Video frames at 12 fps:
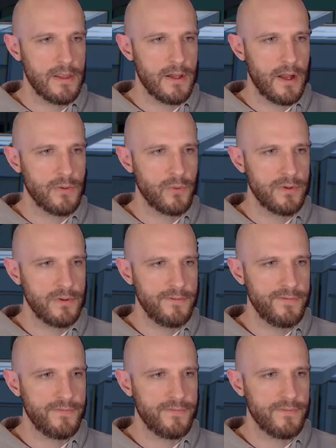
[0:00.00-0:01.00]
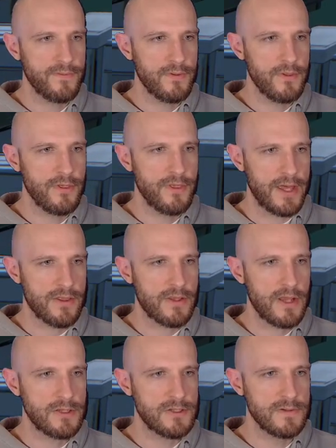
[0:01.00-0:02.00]
I wonder if that
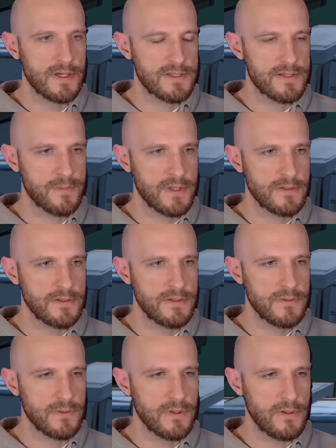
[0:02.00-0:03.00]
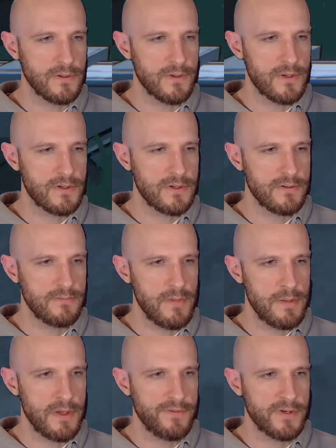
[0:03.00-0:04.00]
statue has something to do with the cloister.
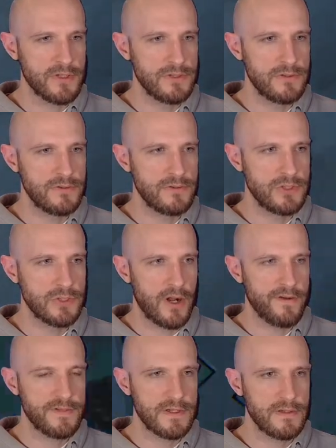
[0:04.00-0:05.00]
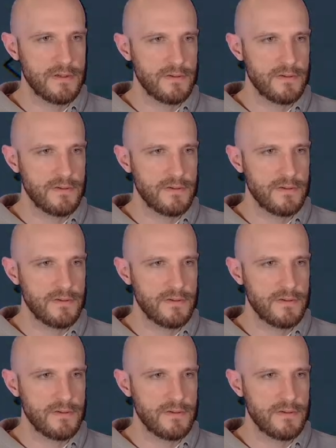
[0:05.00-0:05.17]
Maybe if I draft it